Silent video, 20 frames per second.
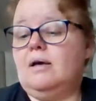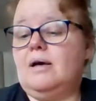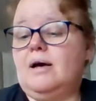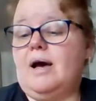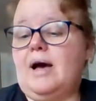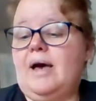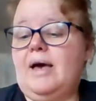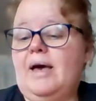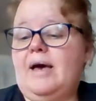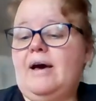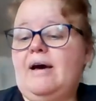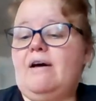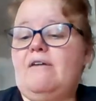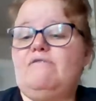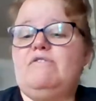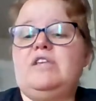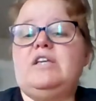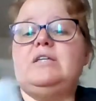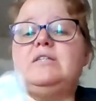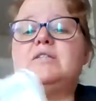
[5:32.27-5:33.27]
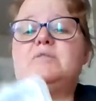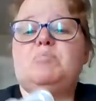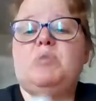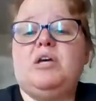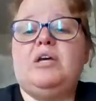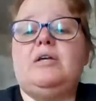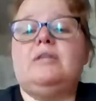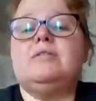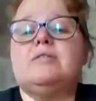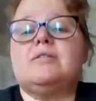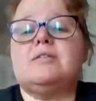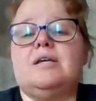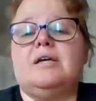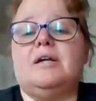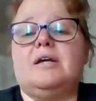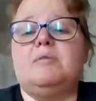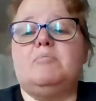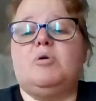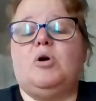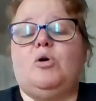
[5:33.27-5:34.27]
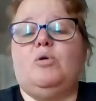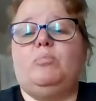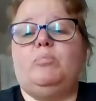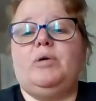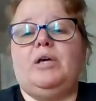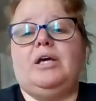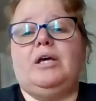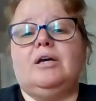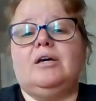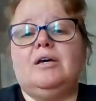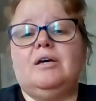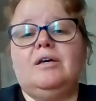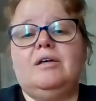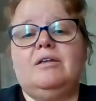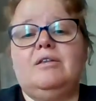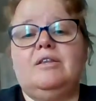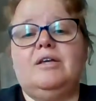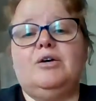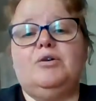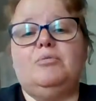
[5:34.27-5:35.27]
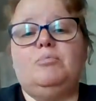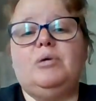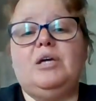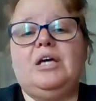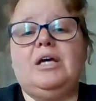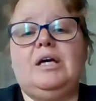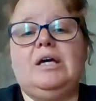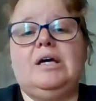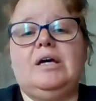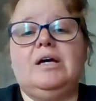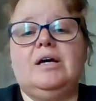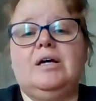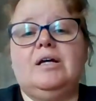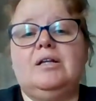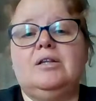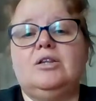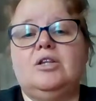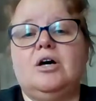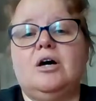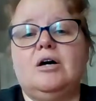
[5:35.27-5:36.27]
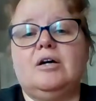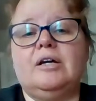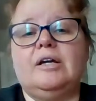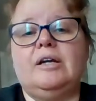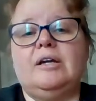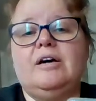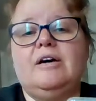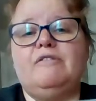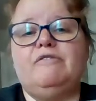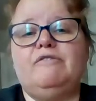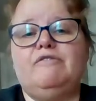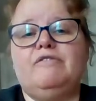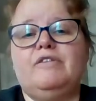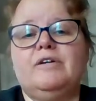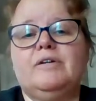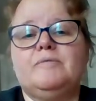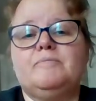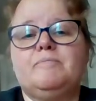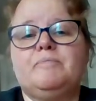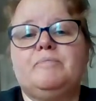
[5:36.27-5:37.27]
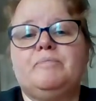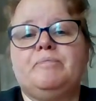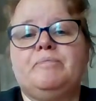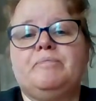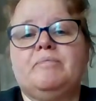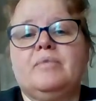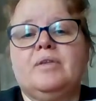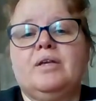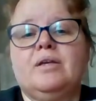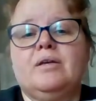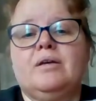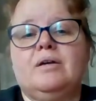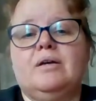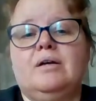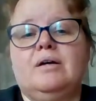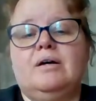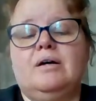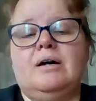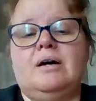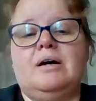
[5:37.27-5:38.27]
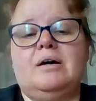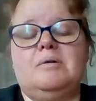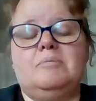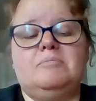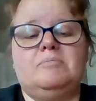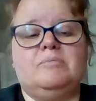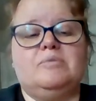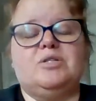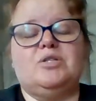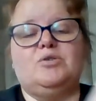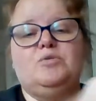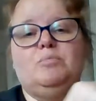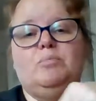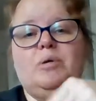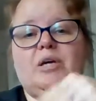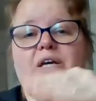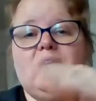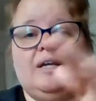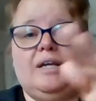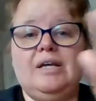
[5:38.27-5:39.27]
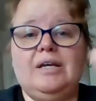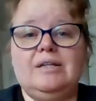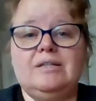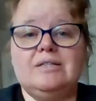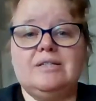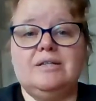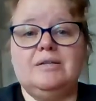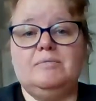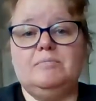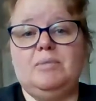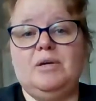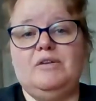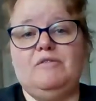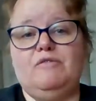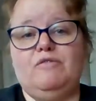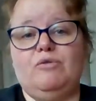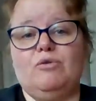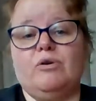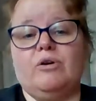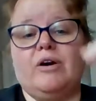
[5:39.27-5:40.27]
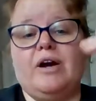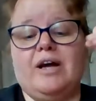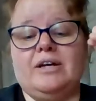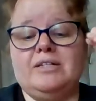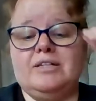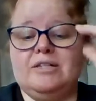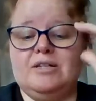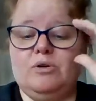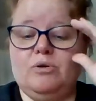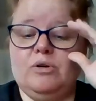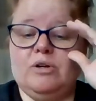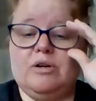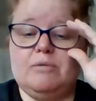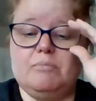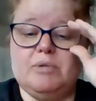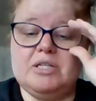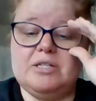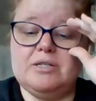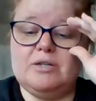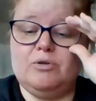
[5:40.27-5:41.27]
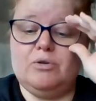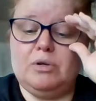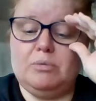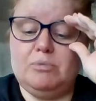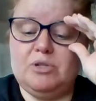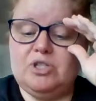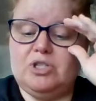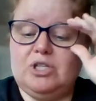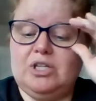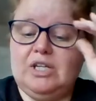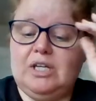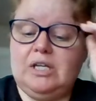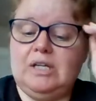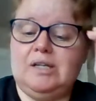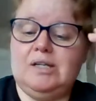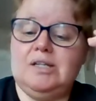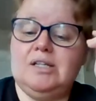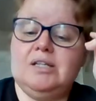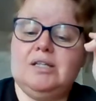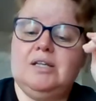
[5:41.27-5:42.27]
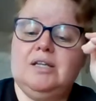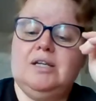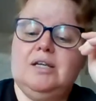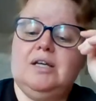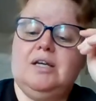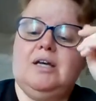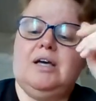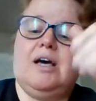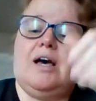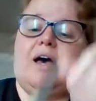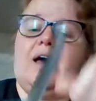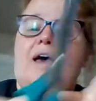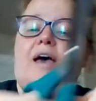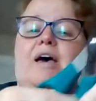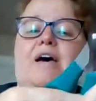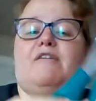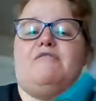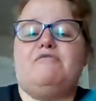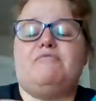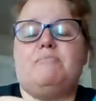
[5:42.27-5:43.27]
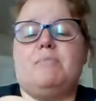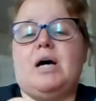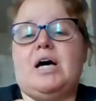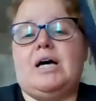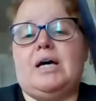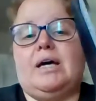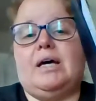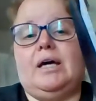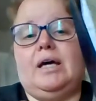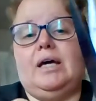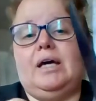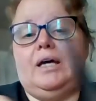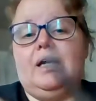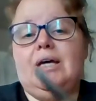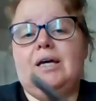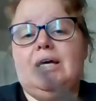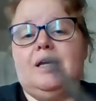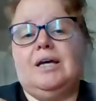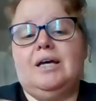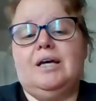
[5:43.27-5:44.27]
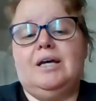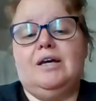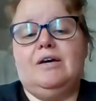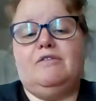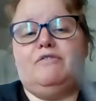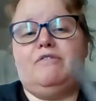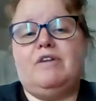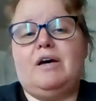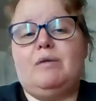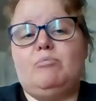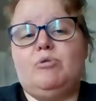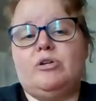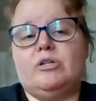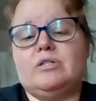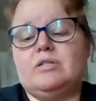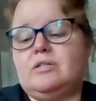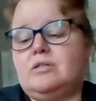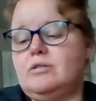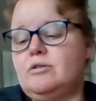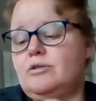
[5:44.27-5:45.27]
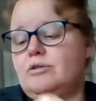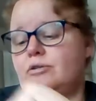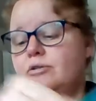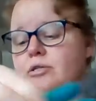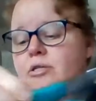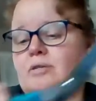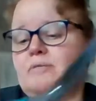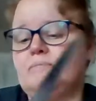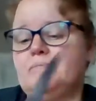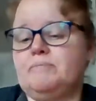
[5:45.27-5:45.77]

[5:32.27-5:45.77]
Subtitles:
I have these pins, and I'm hoping they'll be long enough to pin it before I sew it on my sewing machine. I have my fabric scissors.